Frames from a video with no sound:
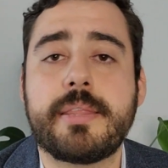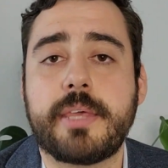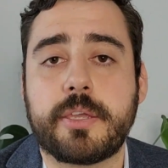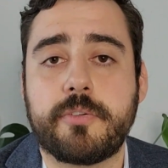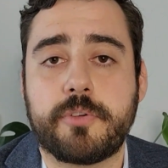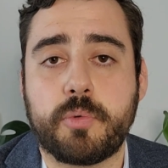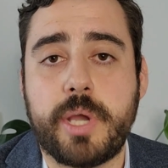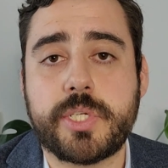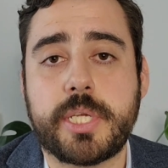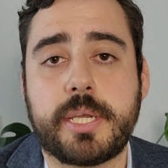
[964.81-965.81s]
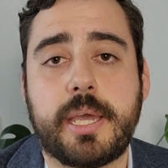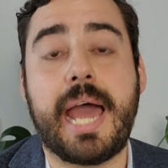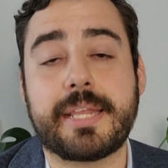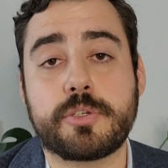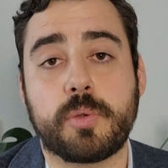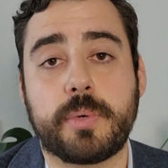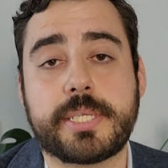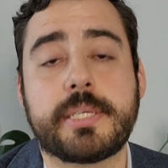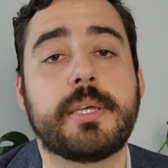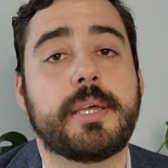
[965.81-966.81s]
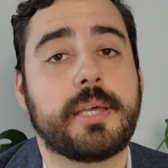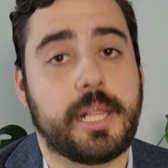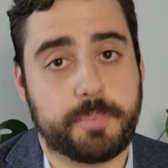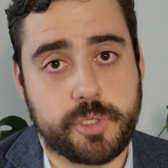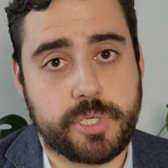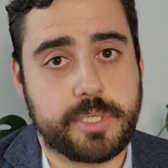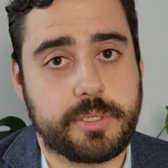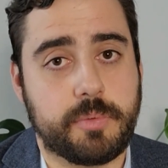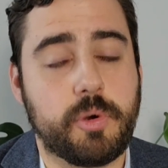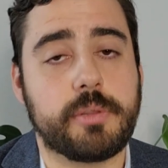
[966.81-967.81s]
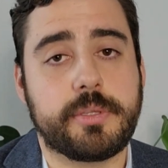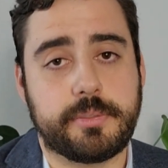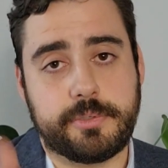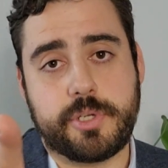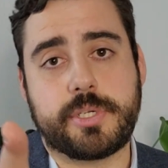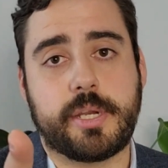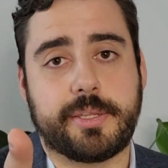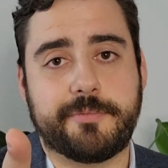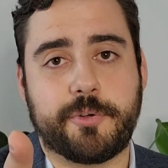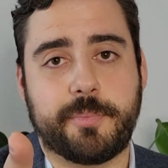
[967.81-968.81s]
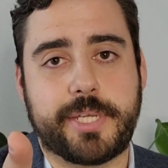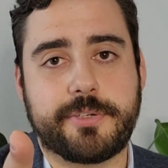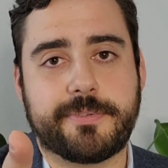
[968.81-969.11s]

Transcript: Thank you for watching, and as always, help us change the world, share the information.